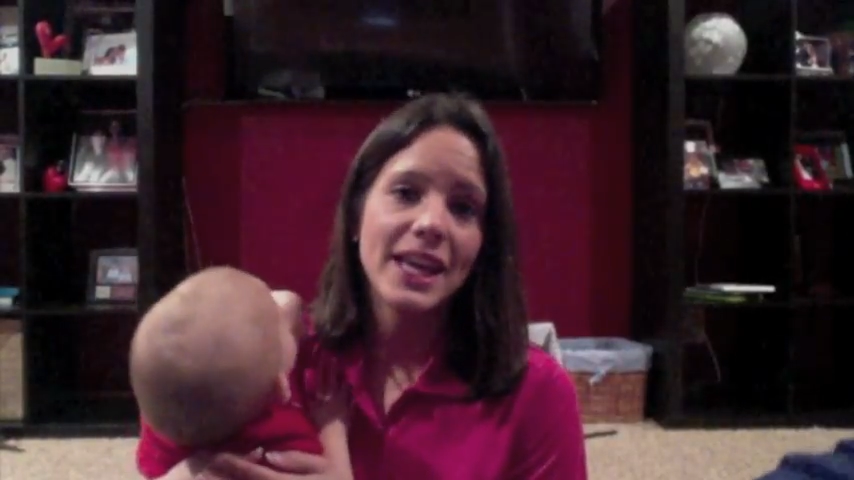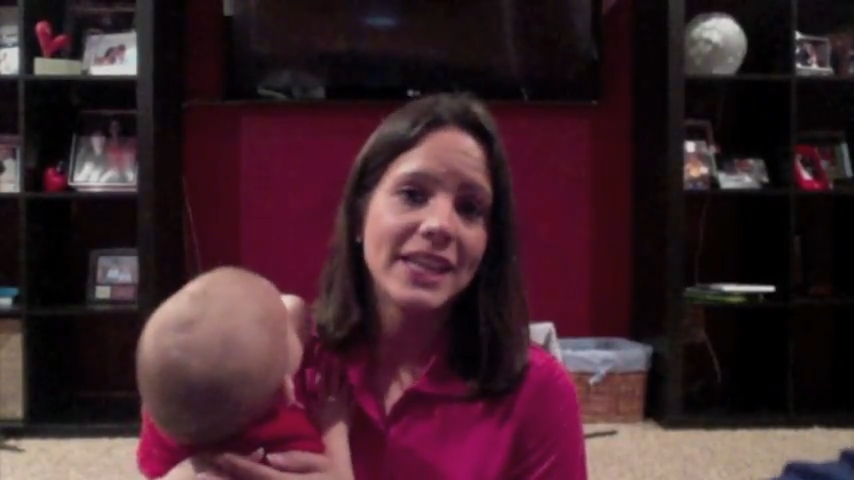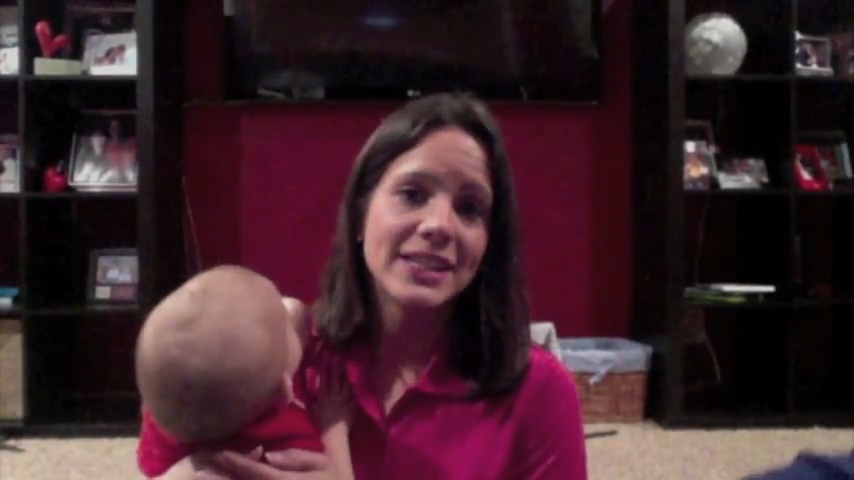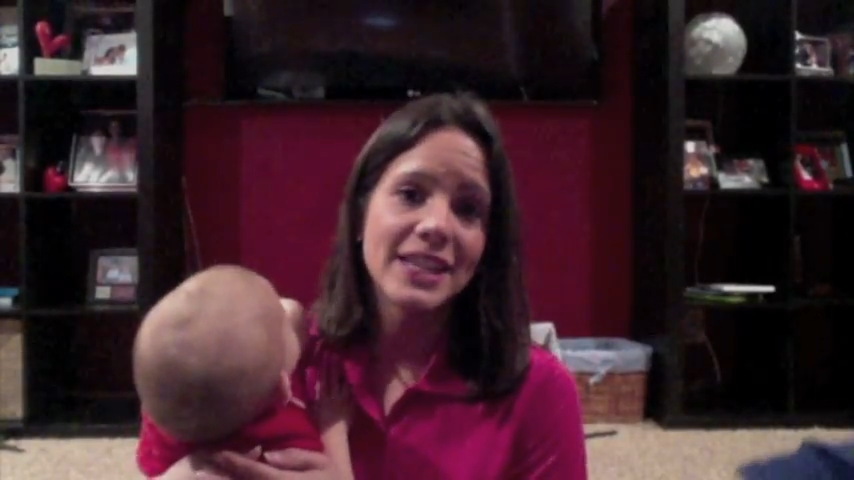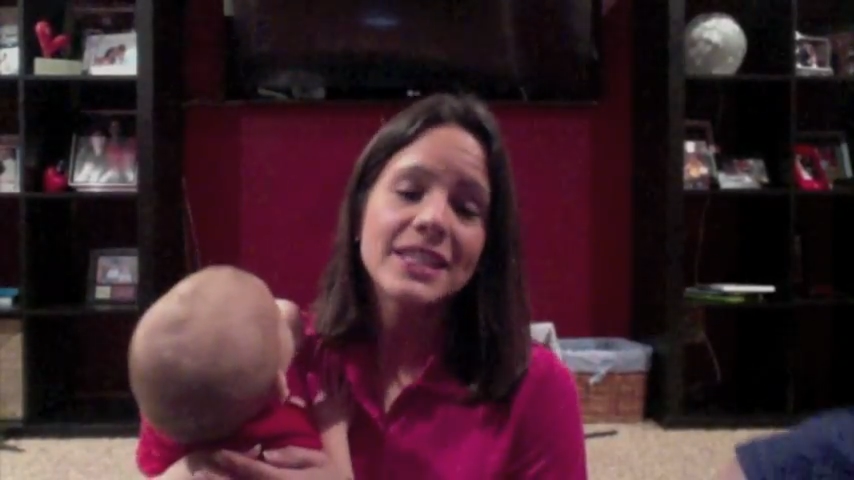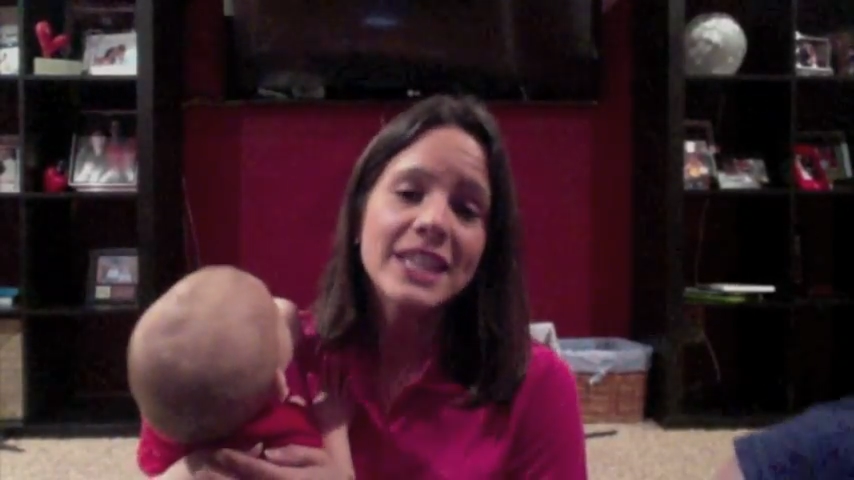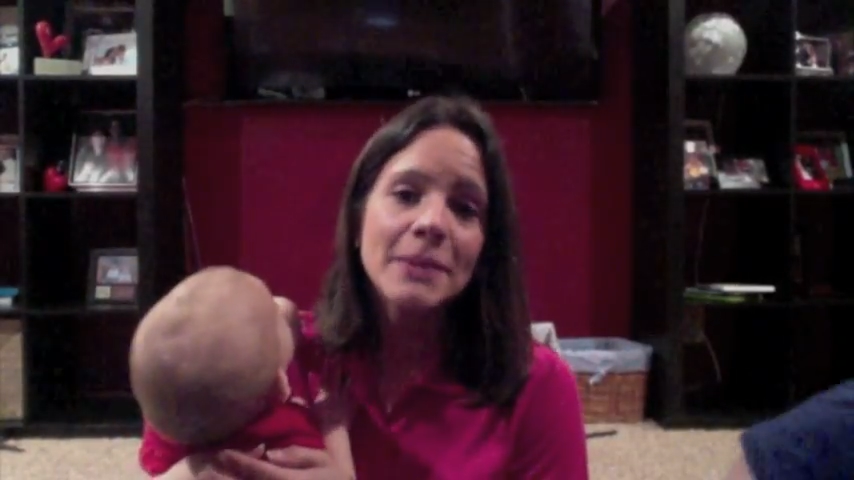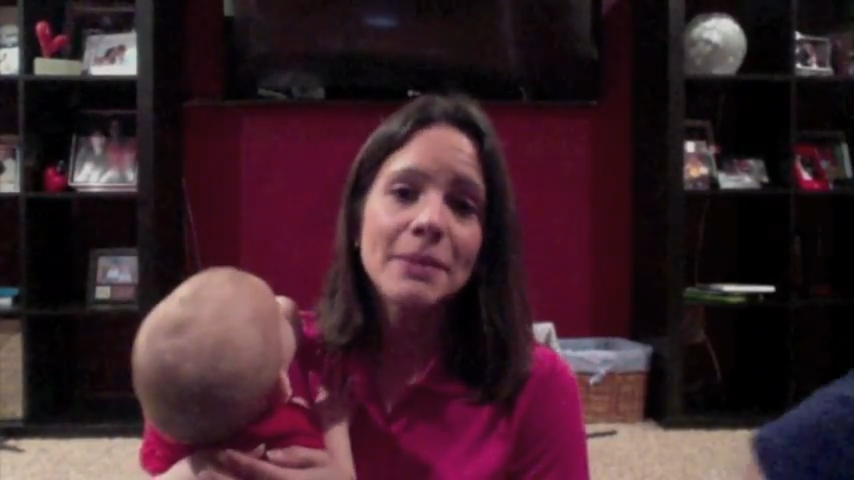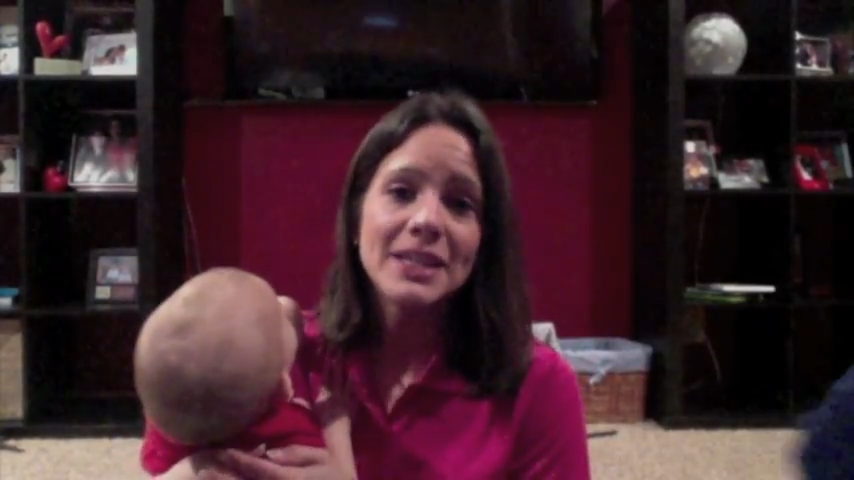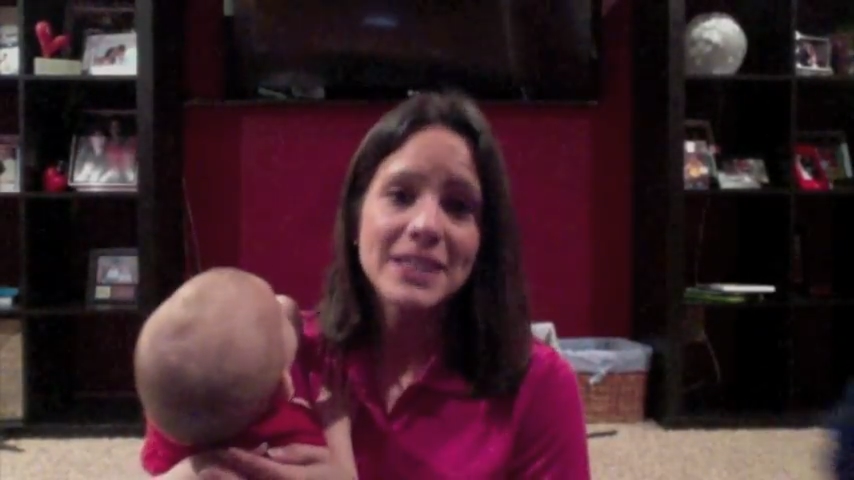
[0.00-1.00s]
It's, it's going to
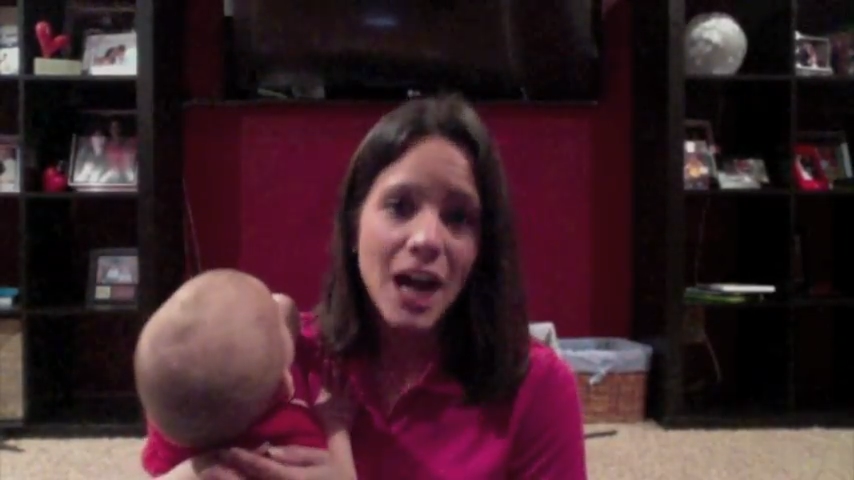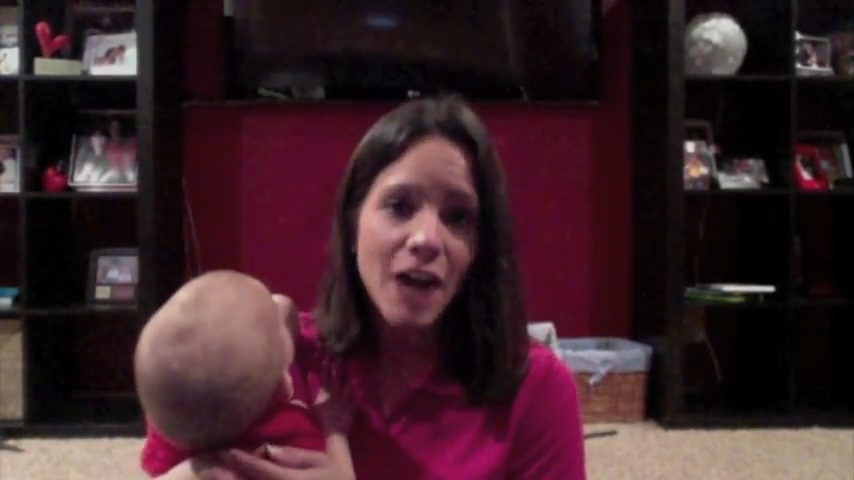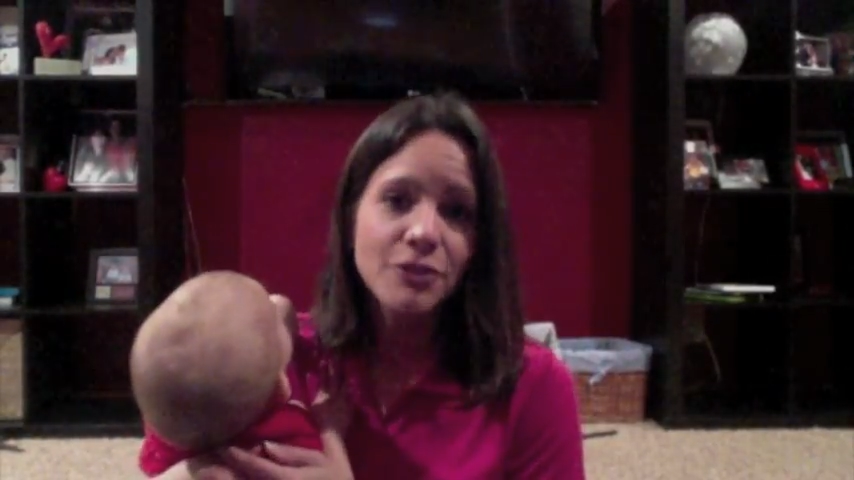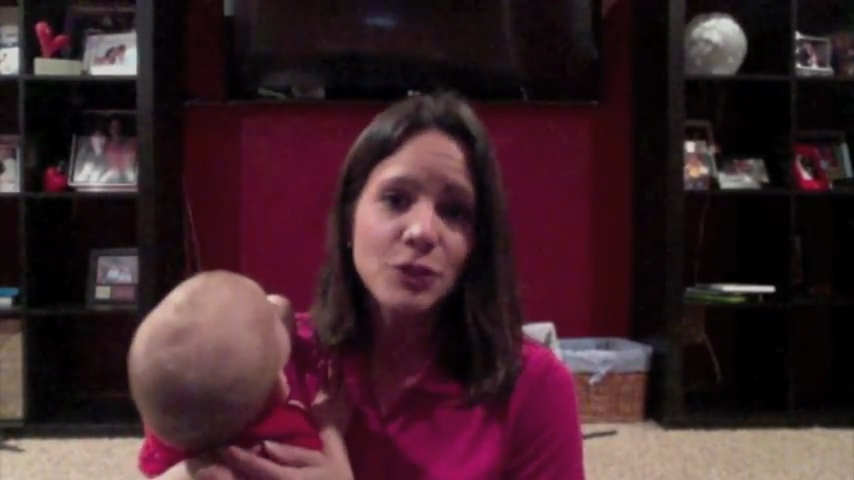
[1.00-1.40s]
be a tough